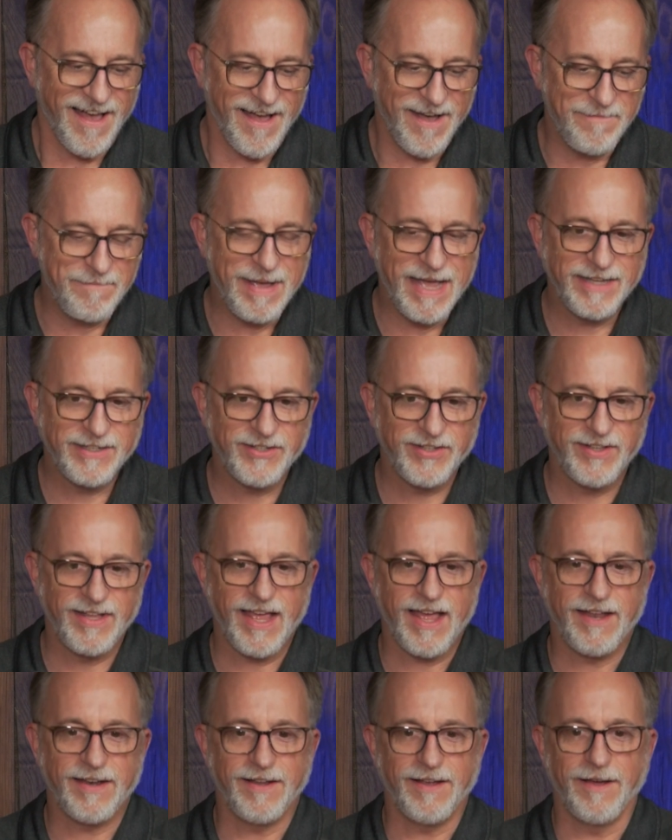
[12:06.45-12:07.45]
Imagine
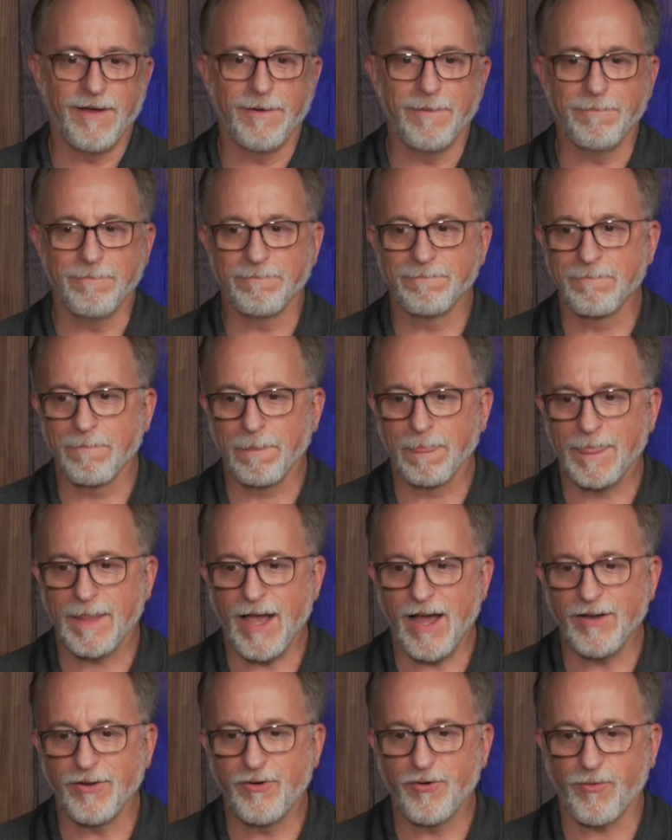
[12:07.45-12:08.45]
that um,
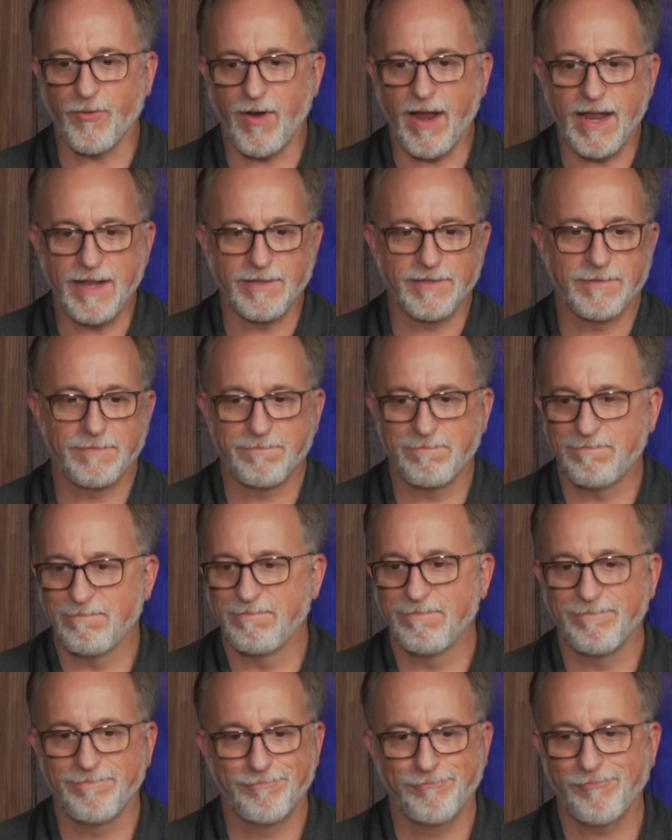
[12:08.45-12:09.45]
God creates,
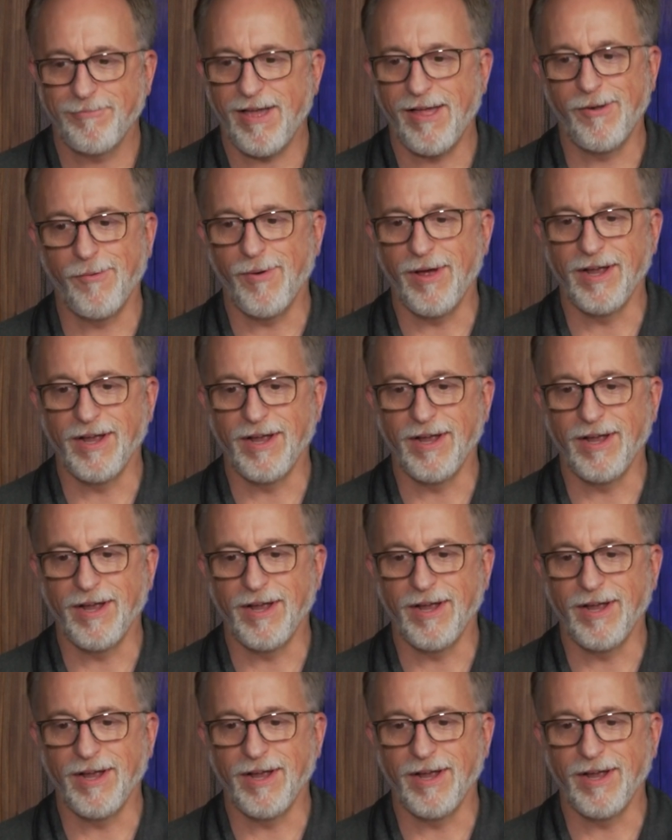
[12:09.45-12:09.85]
I don't